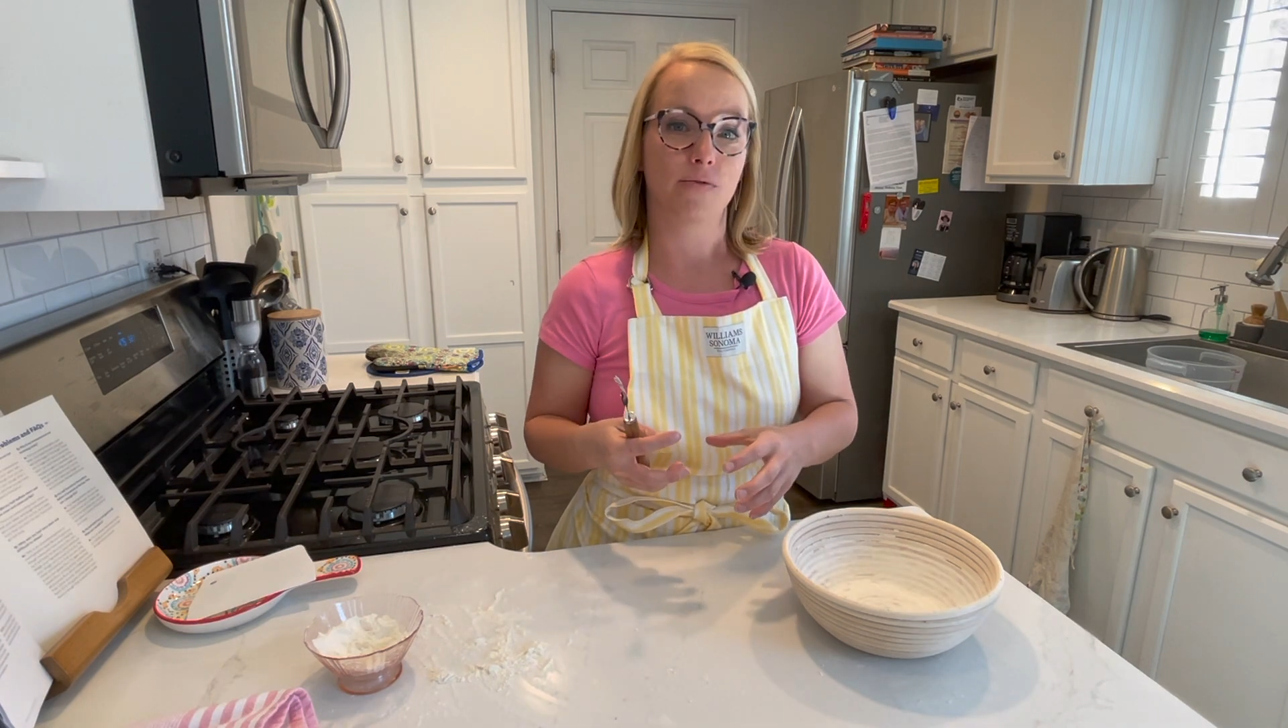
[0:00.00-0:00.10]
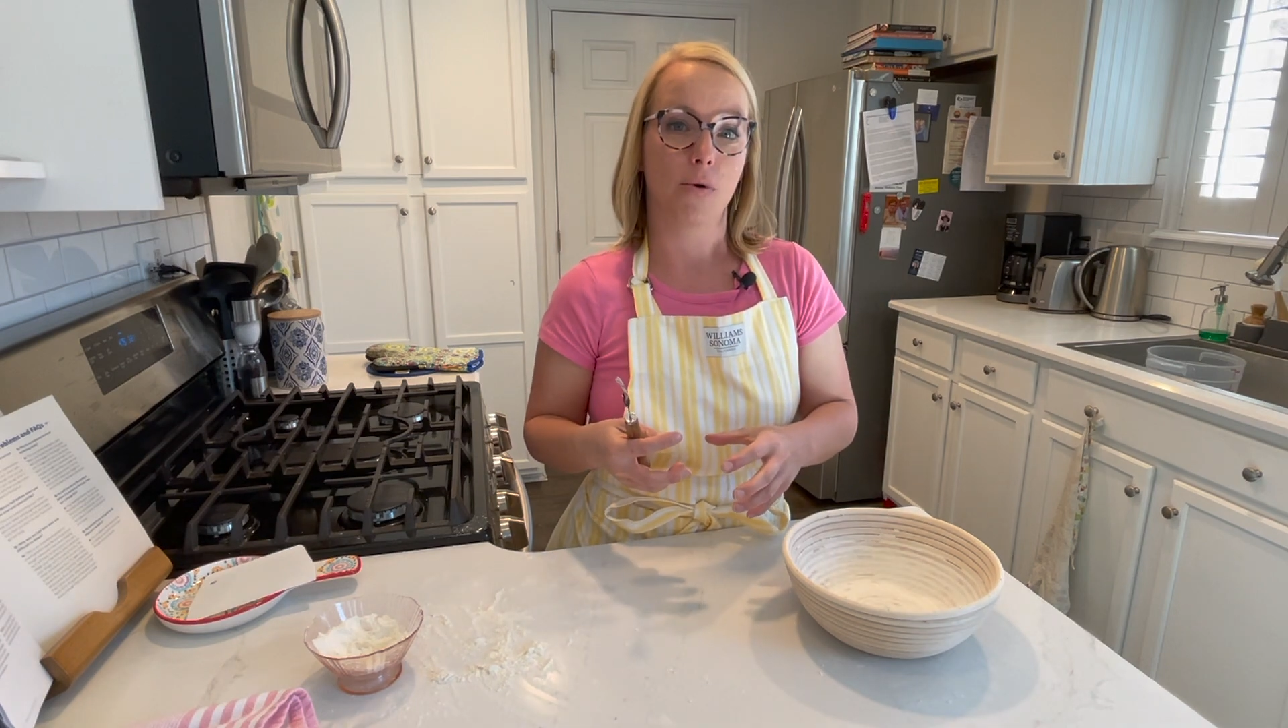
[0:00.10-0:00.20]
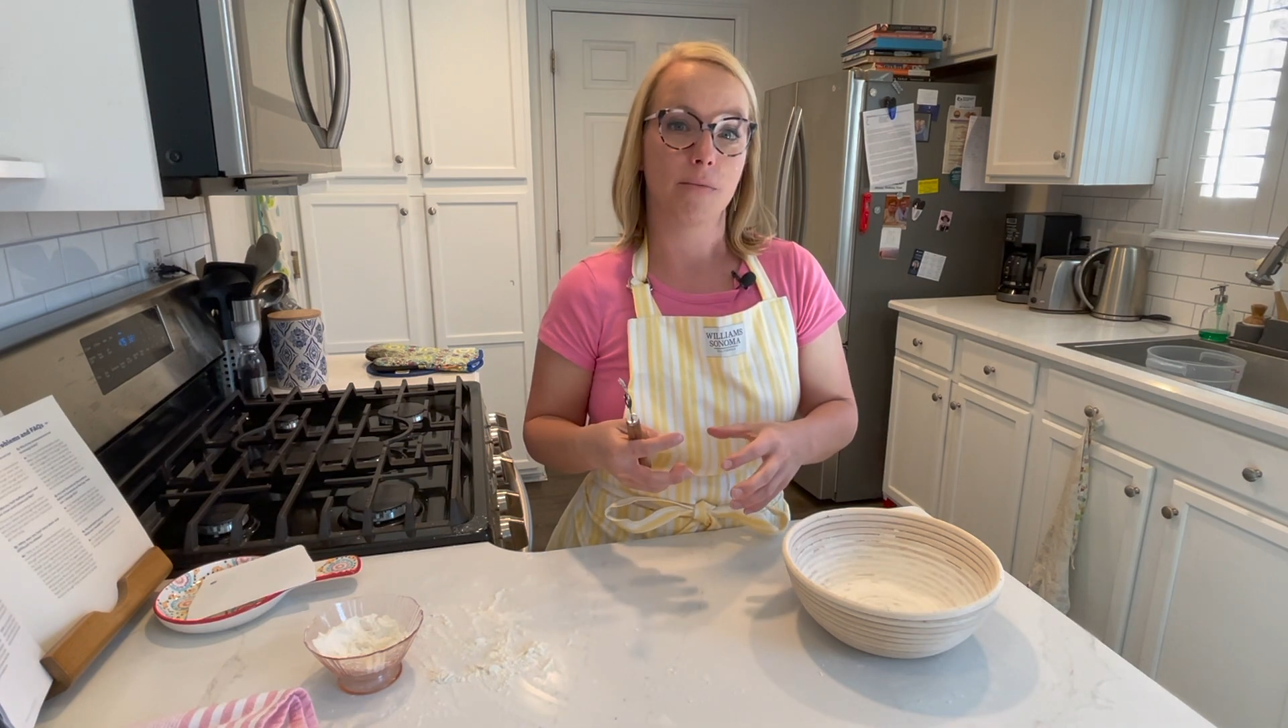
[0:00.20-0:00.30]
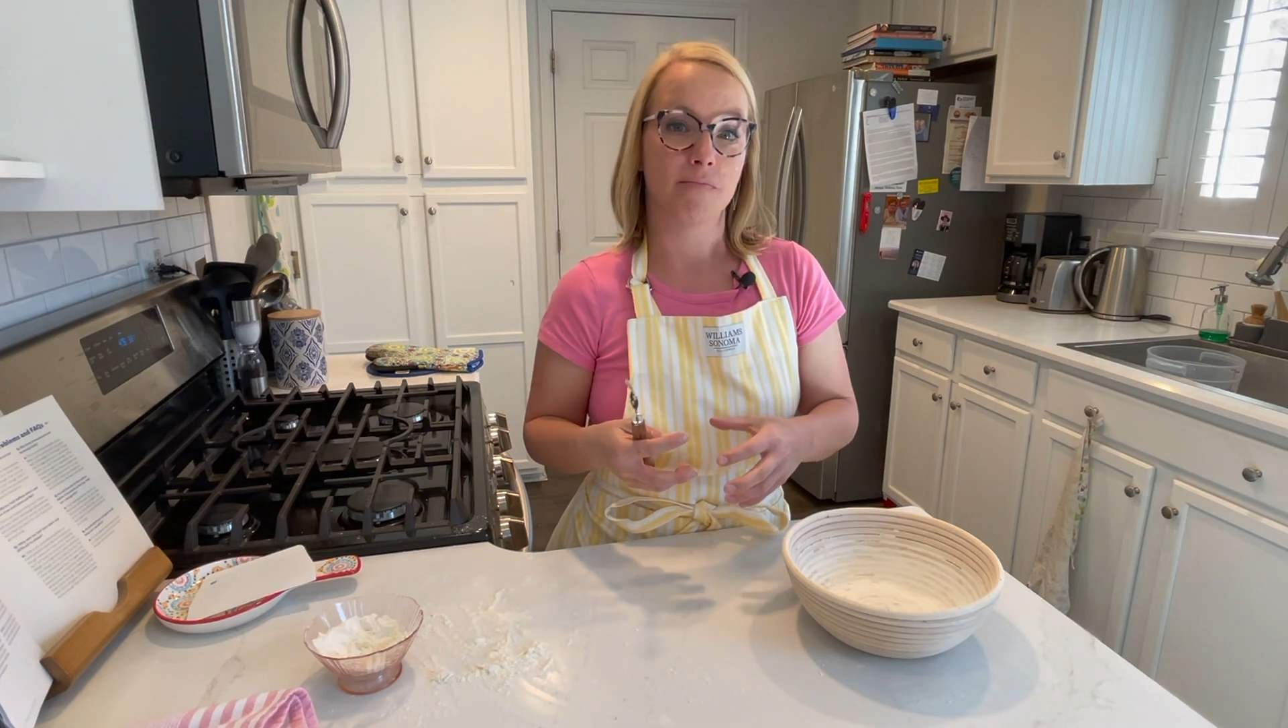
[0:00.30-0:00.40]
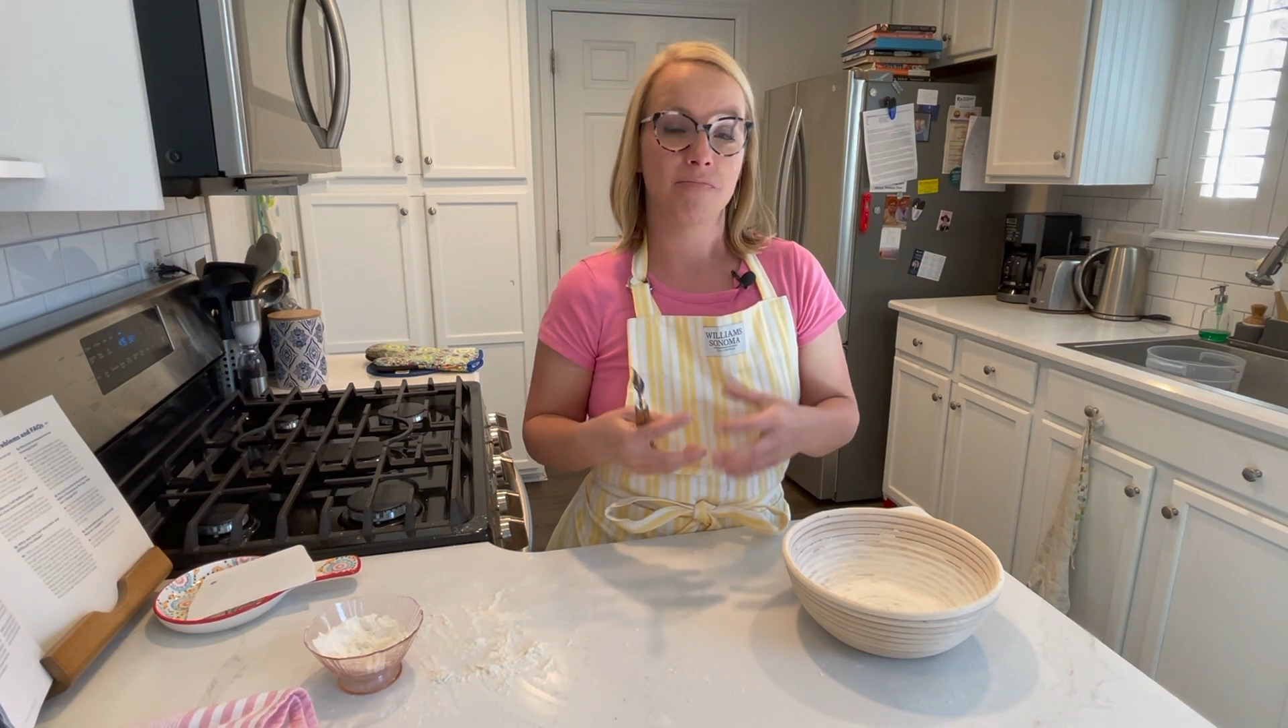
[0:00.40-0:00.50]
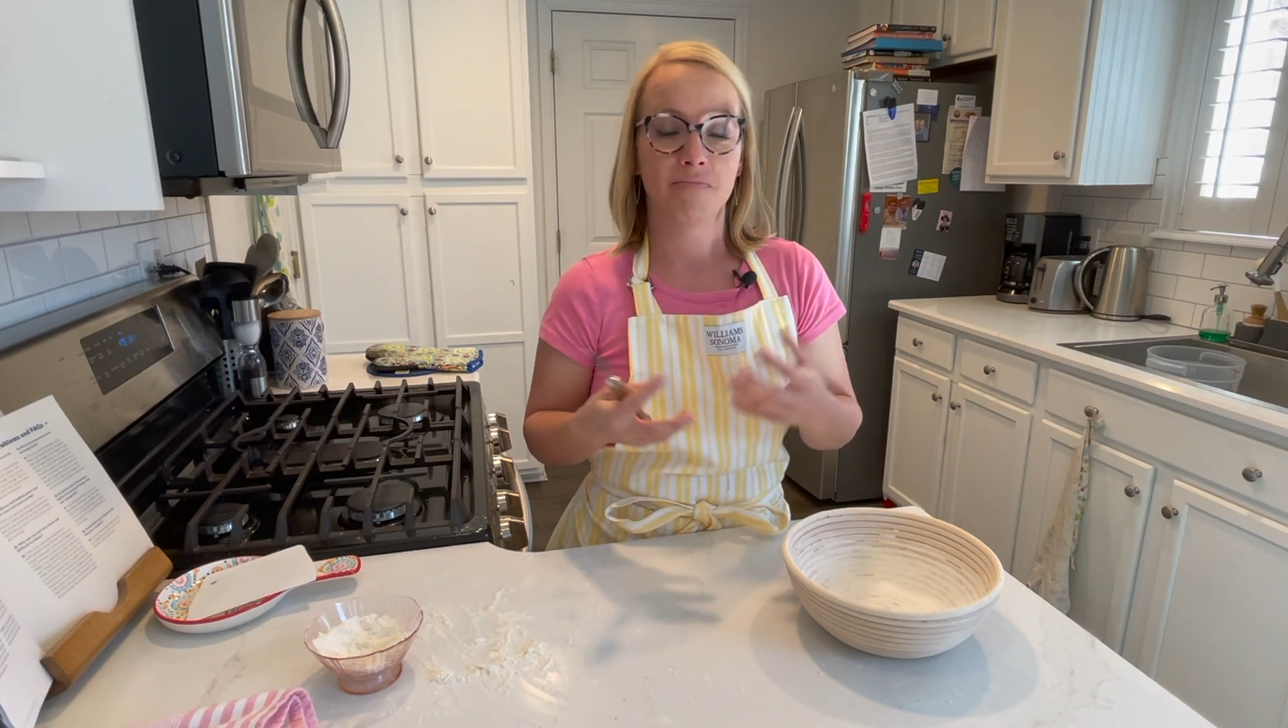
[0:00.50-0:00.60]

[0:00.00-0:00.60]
form.